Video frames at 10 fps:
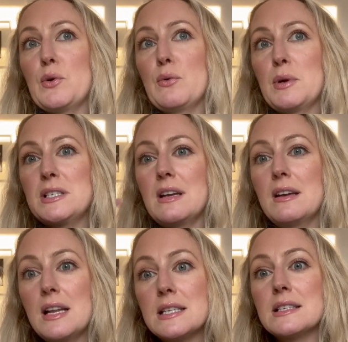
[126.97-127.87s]
almost
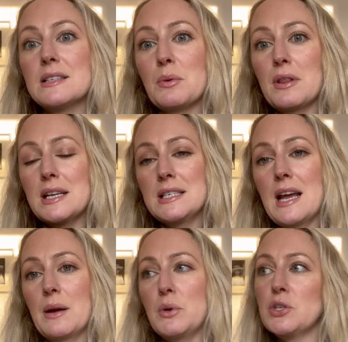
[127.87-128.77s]
don't listen to what they're saying,